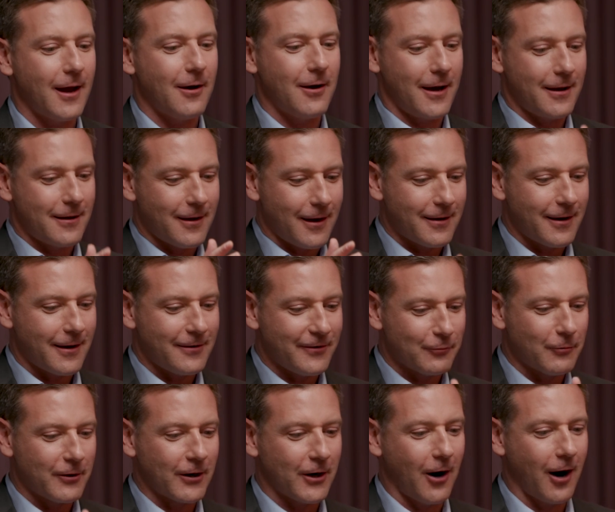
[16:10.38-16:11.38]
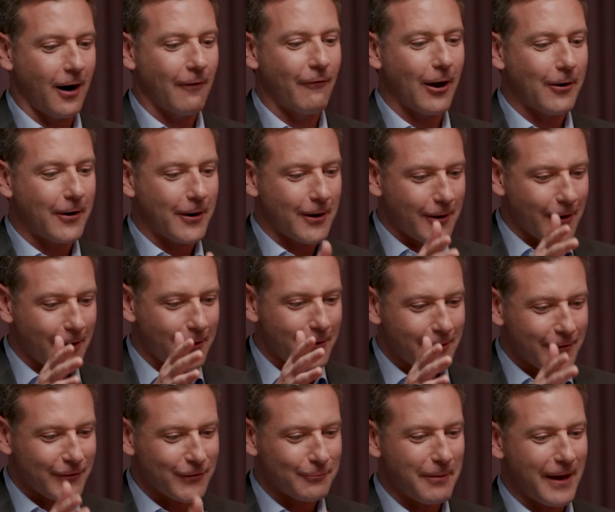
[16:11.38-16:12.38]
I just want to carve out
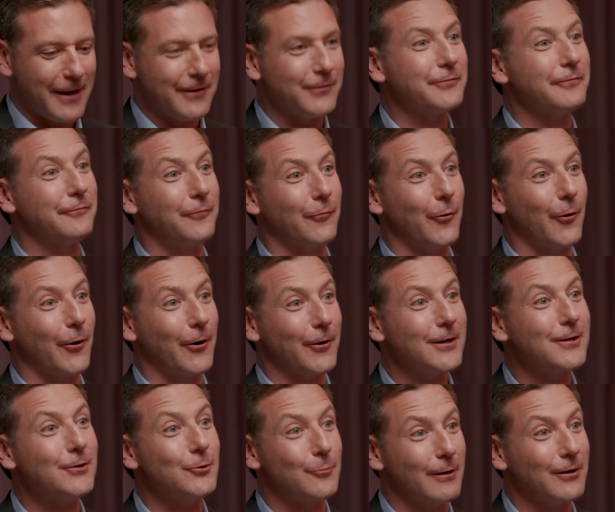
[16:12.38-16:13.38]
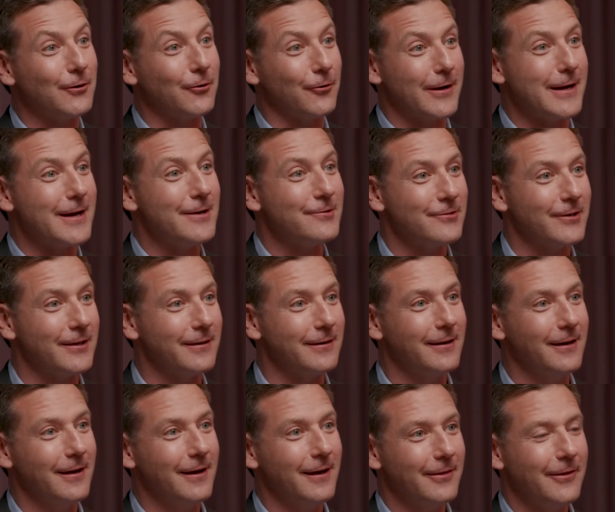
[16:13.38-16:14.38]
a space for human creation.
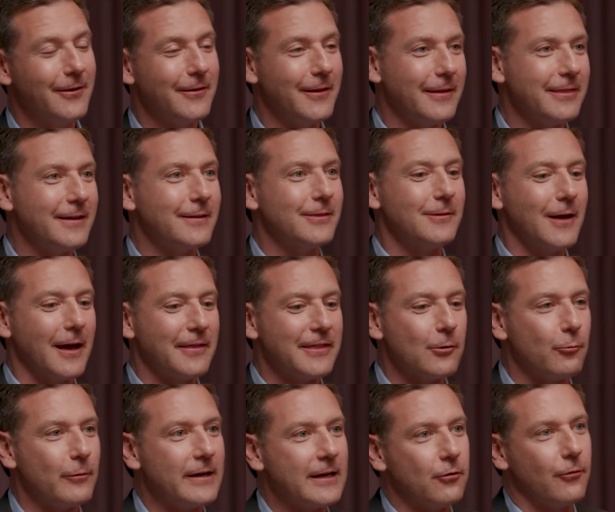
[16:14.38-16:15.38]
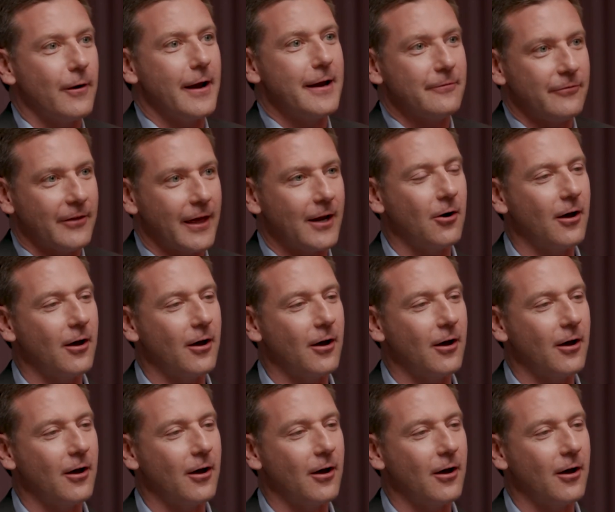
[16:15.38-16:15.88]
I think we crave that